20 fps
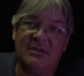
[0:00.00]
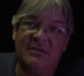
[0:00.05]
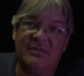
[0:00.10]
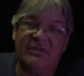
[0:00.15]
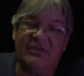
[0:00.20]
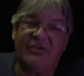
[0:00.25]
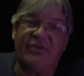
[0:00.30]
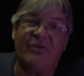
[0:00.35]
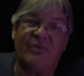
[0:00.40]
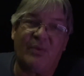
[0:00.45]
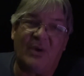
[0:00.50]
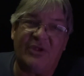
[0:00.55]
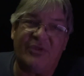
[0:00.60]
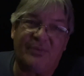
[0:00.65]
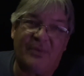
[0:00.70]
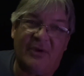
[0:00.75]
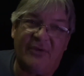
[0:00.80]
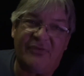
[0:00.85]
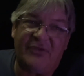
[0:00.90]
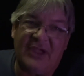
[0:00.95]
this is what's
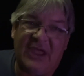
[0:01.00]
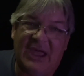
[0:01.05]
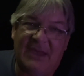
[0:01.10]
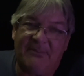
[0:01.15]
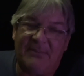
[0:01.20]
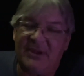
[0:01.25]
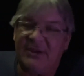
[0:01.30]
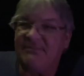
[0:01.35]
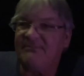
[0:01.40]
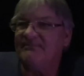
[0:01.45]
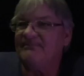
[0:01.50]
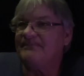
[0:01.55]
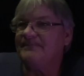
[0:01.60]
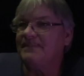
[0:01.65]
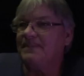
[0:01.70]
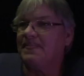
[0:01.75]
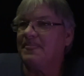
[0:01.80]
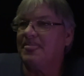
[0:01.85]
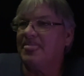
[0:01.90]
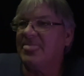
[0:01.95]
supposed to happen.
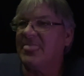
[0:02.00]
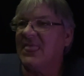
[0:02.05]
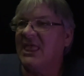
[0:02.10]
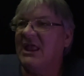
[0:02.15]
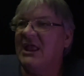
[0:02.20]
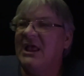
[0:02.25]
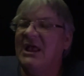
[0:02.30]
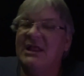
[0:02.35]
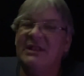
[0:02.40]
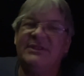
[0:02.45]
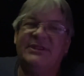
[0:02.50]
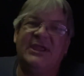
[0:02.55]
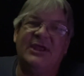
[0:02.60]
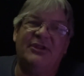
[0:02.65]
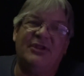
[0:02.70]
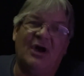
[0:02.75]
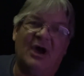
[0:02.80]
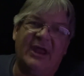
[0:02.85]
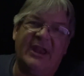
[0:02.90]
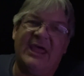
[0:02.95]

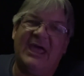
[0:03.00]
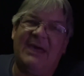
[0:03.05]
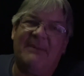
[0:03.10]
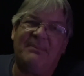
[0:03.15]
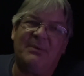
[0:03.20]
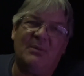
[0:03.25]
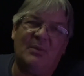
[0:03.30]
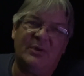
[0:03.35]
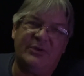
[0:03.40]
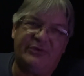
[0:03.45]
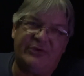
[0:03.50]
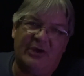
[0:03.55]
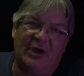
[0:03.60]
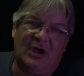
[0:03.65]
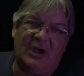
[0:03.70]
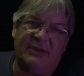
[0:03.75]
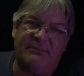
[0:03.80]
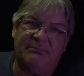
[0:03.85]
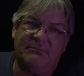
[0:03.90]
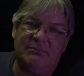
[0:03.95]
Did not happen with
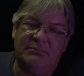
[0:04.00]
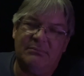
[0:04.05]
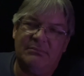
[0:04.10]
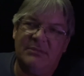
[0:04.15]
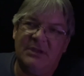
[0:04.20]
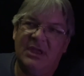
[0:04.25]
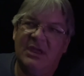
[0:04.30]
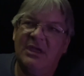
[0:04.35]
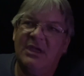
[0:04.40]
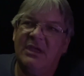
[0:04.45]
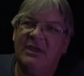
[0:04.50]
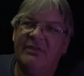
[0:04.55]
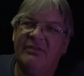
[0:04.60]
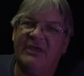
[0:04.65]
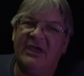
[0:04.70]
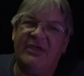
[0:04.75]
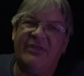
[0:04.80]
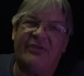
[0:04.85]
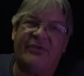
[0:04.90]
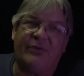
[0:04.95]
John.
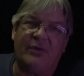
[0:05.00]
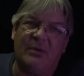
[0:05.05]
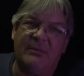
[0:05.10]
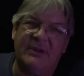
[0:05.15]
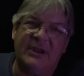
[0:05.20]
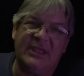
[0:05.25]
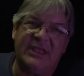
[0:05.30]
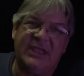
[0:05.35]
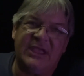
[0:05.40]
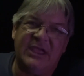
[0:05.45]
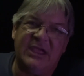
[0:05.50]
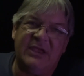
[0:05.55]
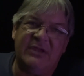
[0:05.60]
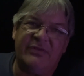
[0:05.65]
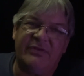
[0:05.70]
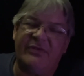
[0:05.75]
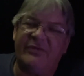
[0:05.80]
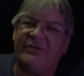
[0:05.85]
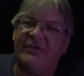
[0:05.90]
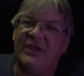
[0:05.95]
They threw me the
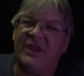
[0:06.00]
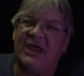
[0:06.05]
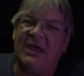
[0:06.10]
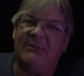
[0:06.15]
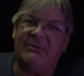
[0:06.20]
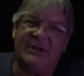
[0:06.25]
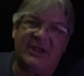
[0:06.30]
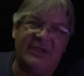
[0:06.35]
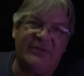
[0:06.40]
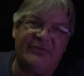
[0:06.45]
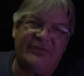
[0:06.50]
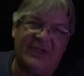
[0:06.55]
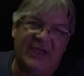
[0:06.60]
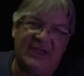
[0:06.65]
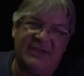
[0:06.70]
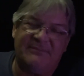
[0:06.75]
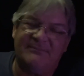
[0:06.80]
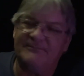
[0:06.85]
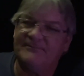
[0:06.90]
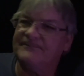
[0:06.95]
keys and said, have a nice day.